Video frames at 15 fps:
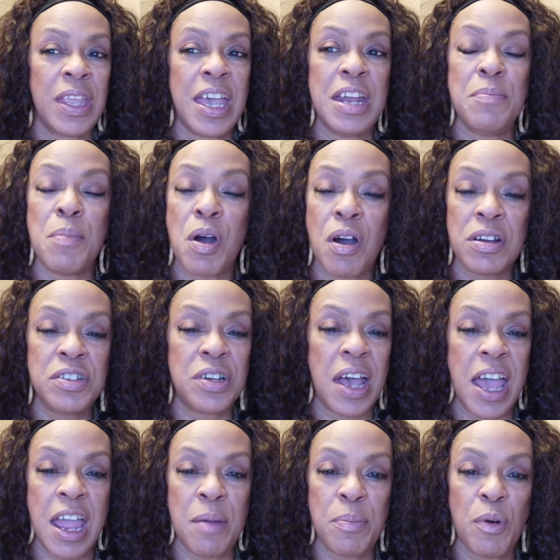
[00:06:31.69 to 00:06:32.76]
in March or
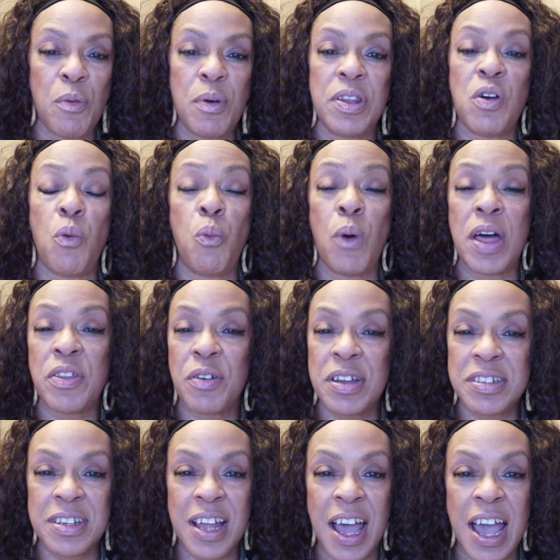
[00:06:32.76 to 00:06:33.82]
April, when the weather
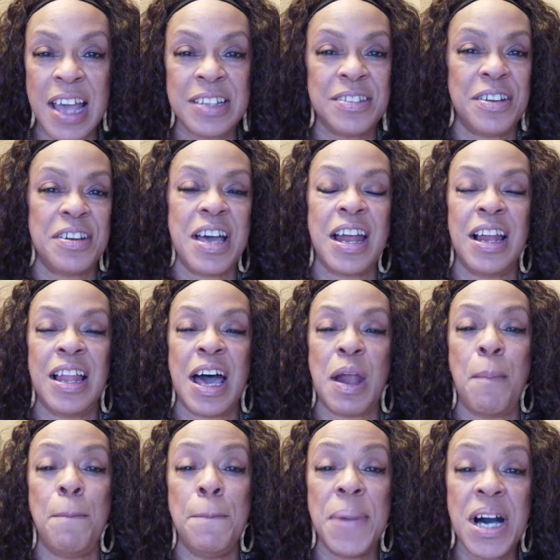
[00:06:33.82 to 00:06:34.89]
is nice, there are not a lot
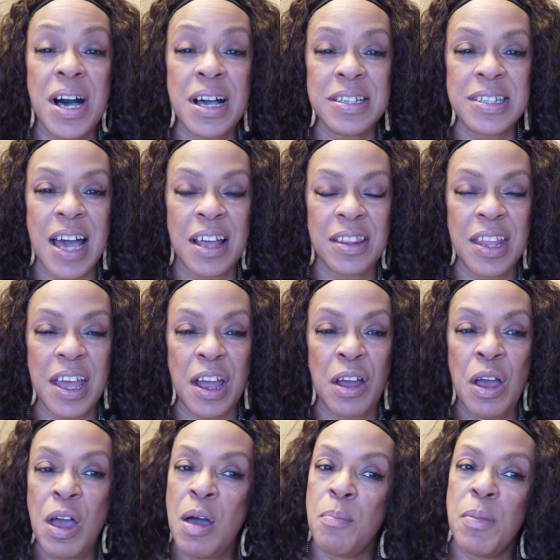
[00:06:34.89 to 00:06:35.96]
of bugs out
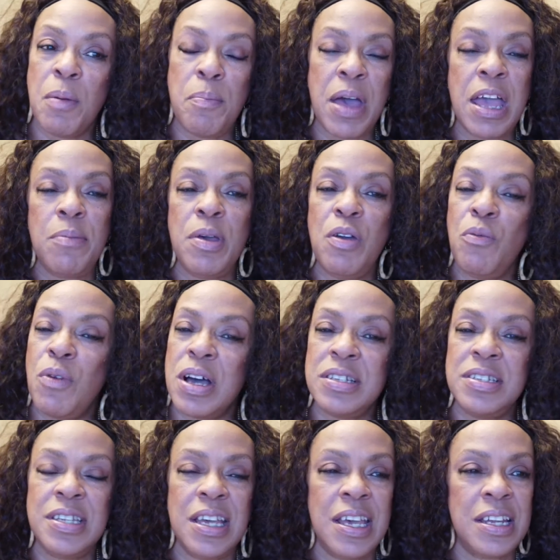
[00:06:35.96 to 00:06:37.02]
there. But baby,
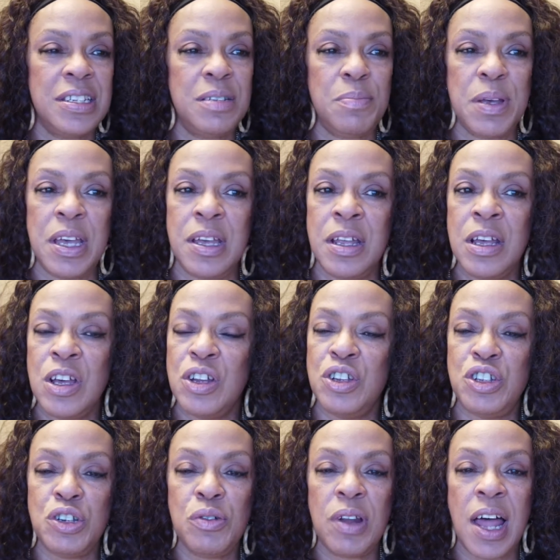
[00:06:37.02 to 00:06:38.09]
once it get to be
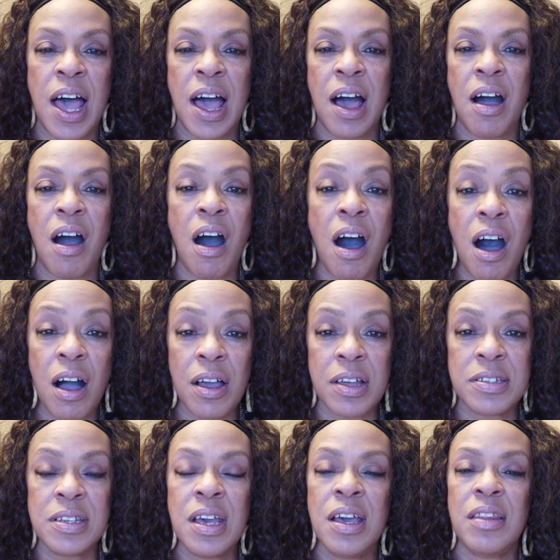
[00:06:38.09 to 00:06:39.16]
July,
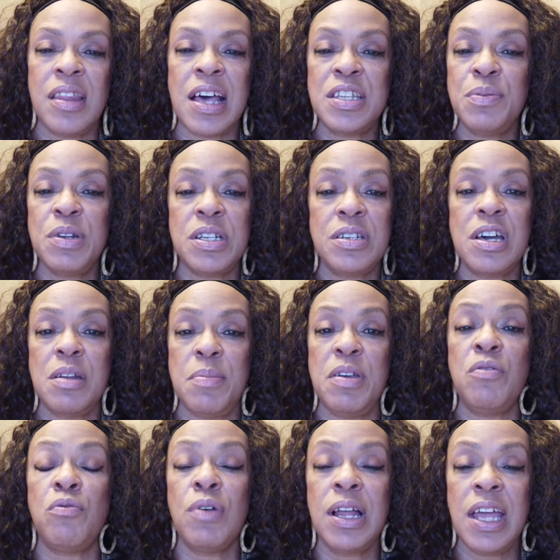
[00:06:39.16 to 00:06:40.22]
August, that's when it's going to
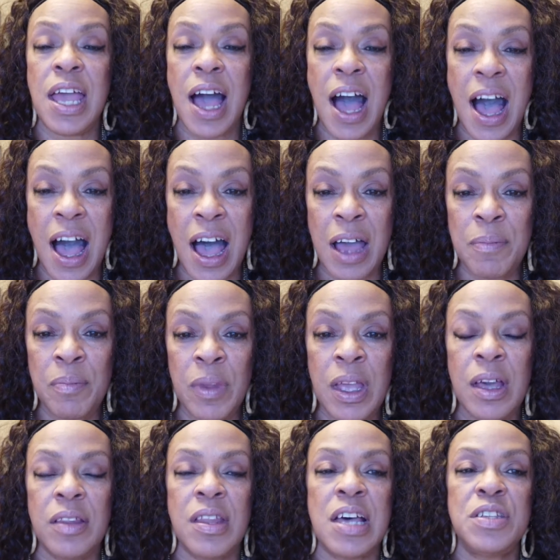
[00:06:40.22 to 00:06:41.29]
be really hot.
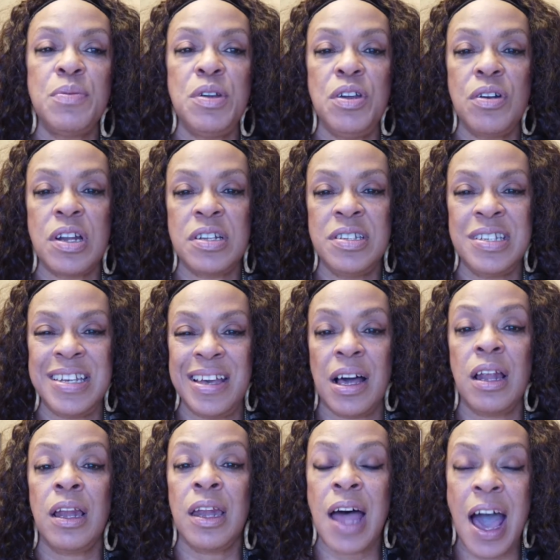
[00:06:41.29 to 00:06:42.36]
That's when you're going to see a
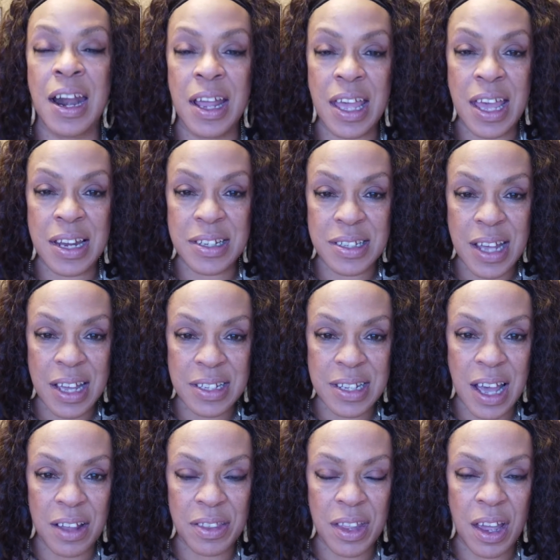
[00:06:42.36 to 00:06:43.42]
lot of insects
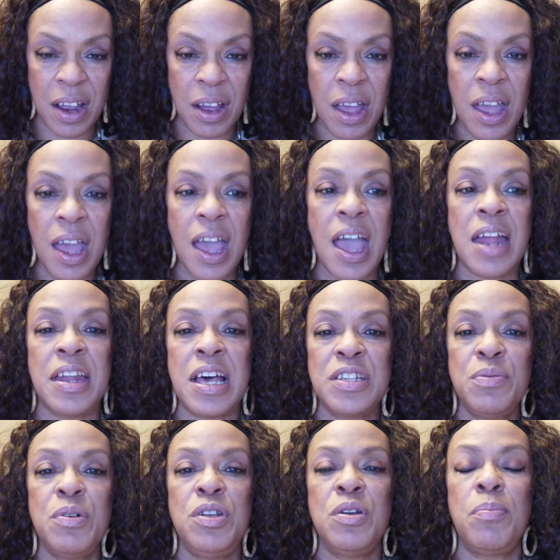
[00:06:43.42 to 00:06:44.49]
out there, and
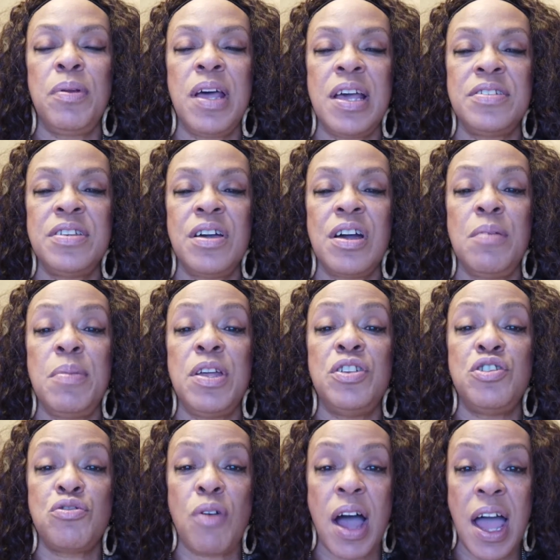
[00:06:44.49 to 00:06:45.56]
that's when your plants are going to be
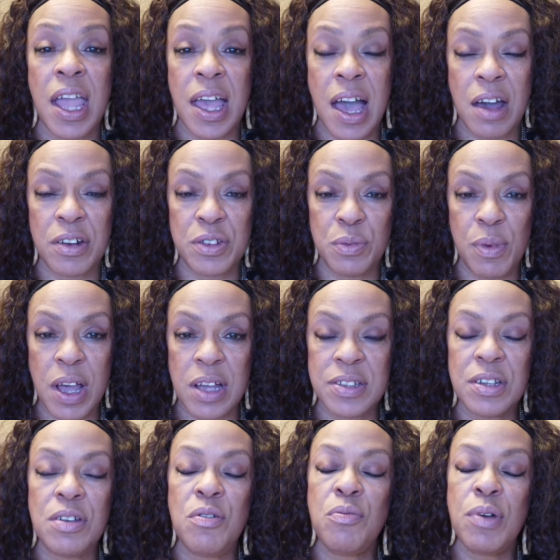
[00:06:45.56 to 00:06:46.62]
drying out as well.
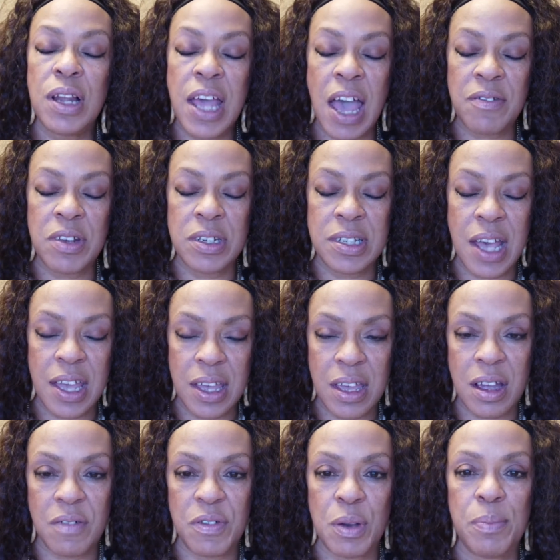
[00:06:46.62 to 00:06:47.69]
So you really have to take
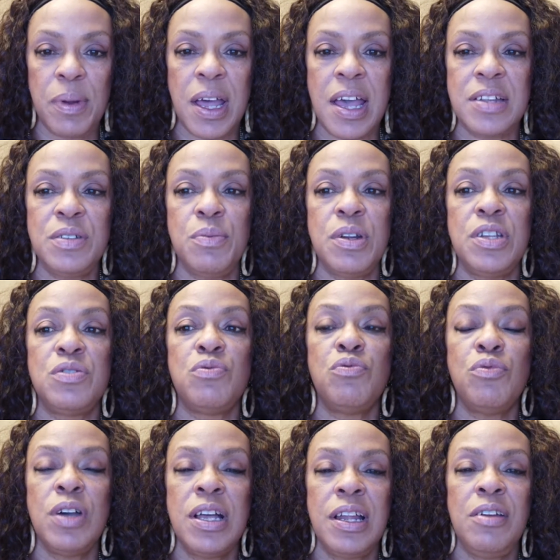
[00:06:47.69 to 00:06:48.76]
care of your plants when it's
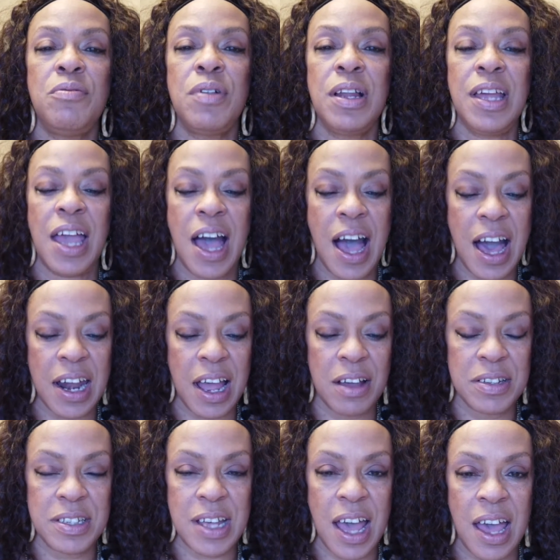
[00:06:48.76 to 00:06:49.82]
really, really hot
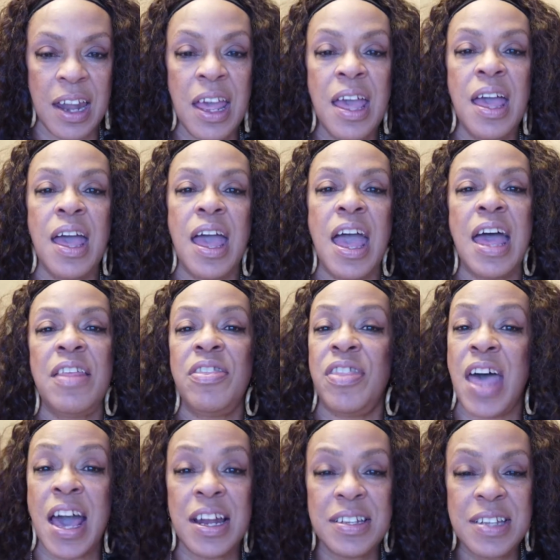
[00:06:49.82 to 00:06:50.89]
outside. And
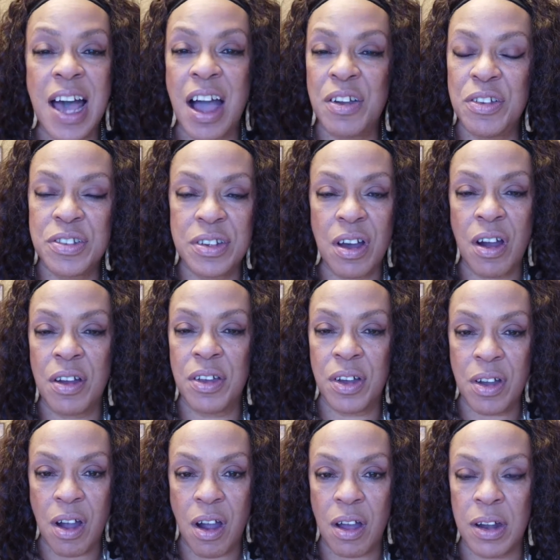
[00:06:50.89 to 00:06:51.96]
that is how you start your
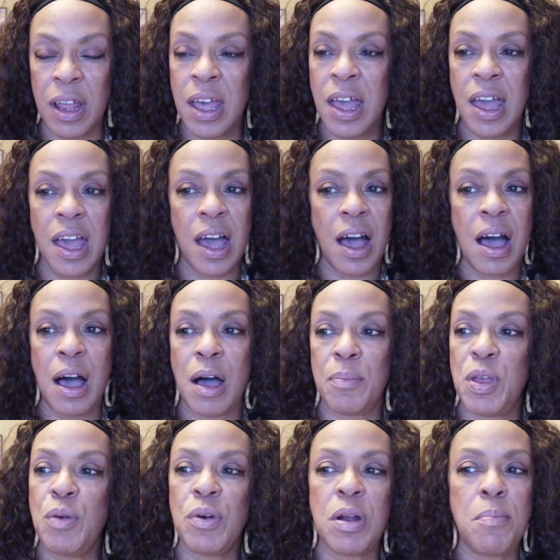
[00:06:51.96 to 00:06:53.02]
garden.
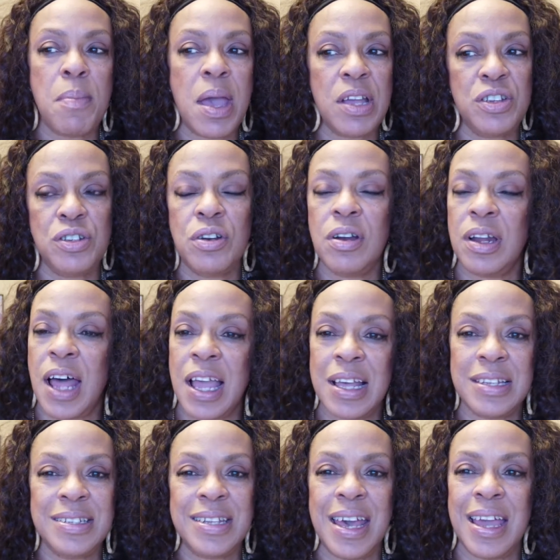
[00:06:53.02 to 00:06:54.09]
You want to make sure, like
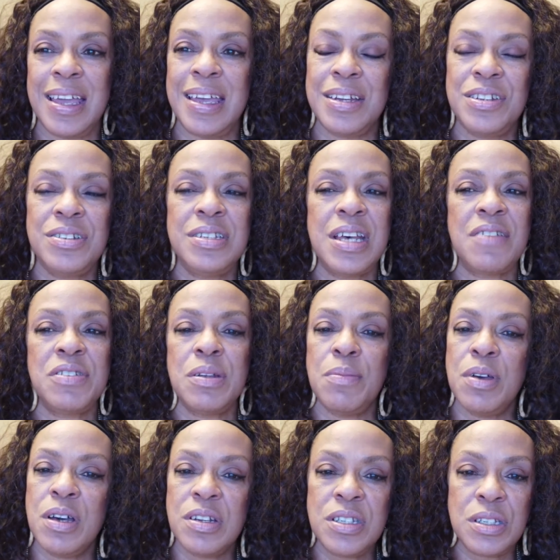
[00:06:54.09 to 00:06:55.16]
I said, get yourself
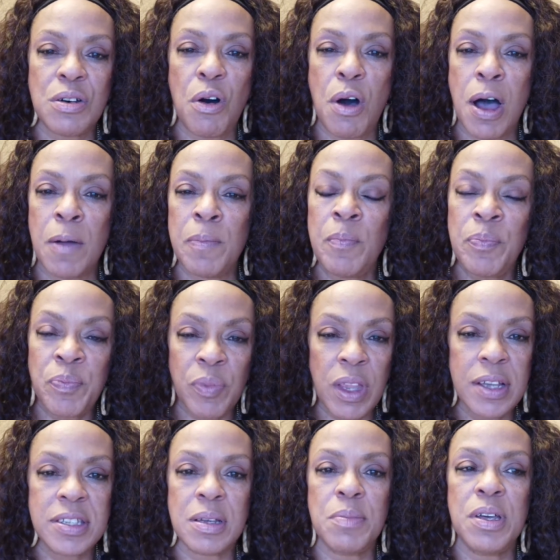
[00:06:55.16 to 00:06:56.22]
some good soil,
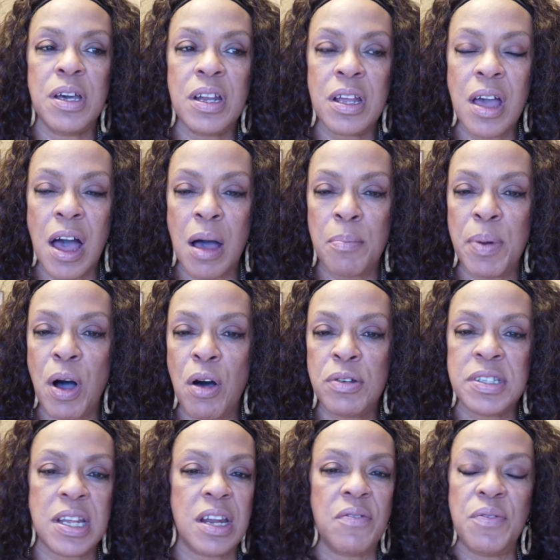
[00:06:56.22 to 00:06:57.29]
some good
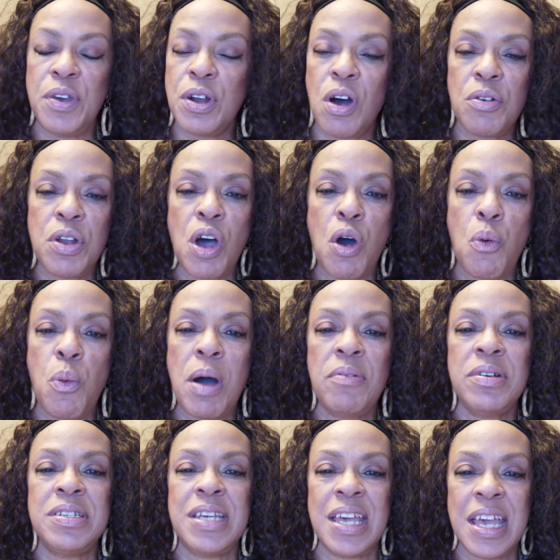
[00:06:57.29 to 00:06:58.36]
compost. And if you don't know what
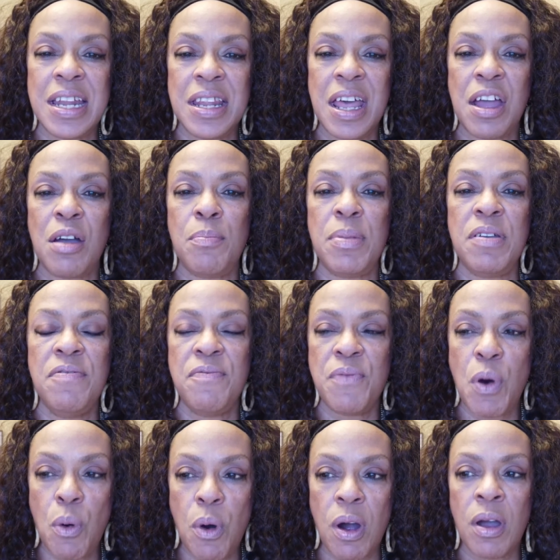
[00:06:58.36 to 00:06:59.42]
was in there
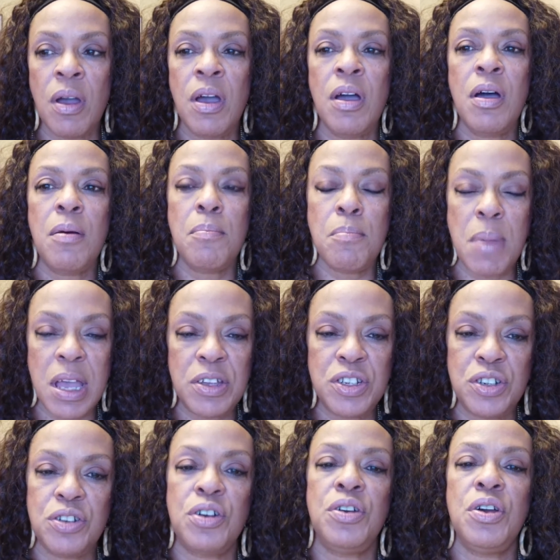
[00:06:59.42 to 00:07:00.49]
before, make
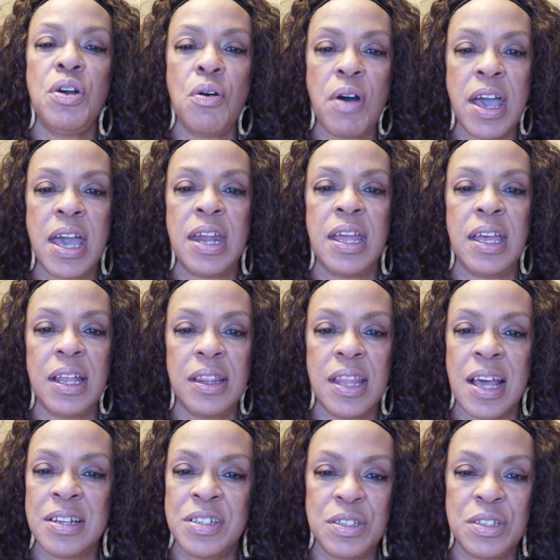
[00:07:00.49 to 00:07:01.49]
sure you go ahead and get that